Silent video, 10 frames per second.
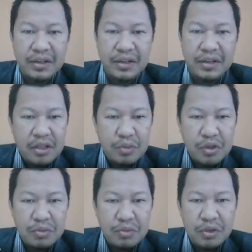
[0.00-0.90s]
It is
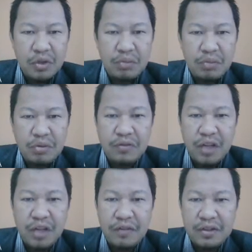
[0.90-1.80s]
possible to improve
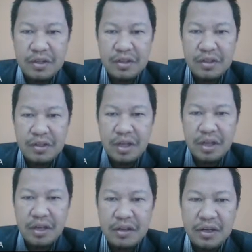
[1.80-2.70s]
the efficiency
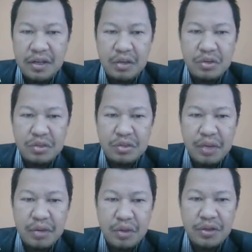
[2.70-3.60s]
and reduce the
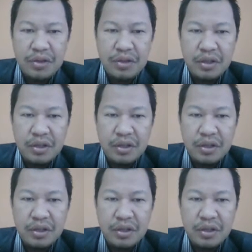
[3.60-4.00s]
bandwidth